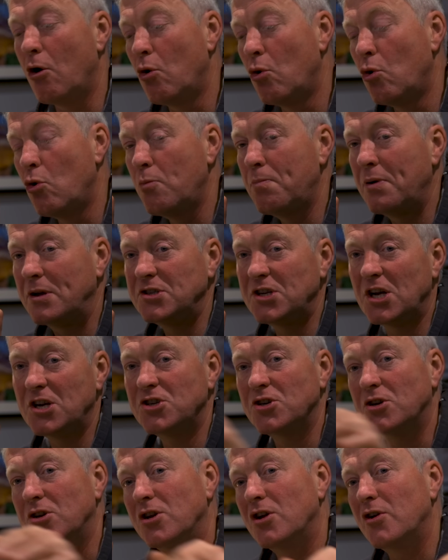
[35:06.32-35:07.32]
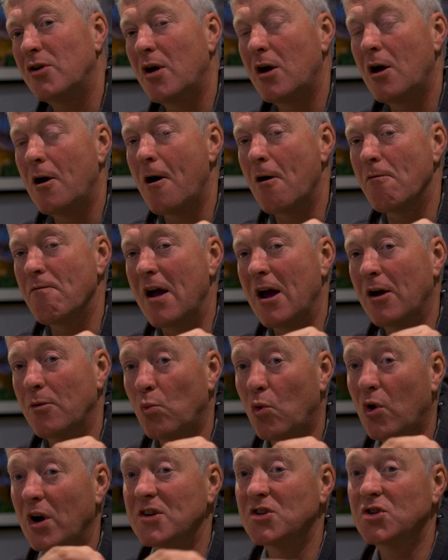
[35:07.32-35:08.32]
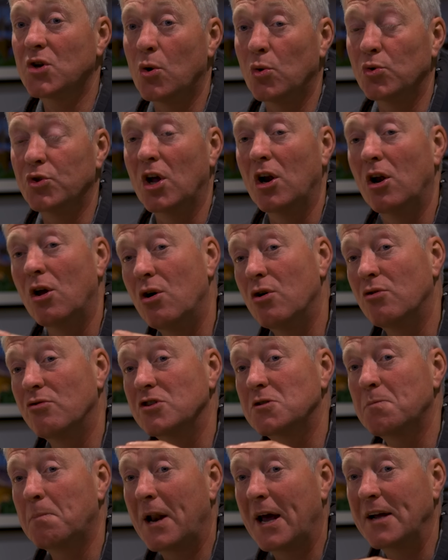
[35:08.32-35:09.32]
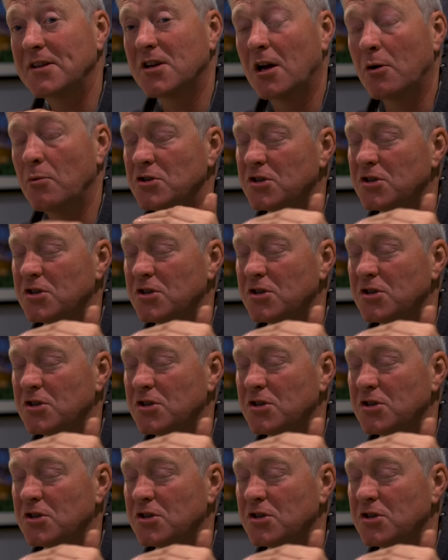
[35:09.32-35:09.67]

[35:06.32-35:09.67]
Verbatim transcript: all positioned at, around what is called the Langres Plateau,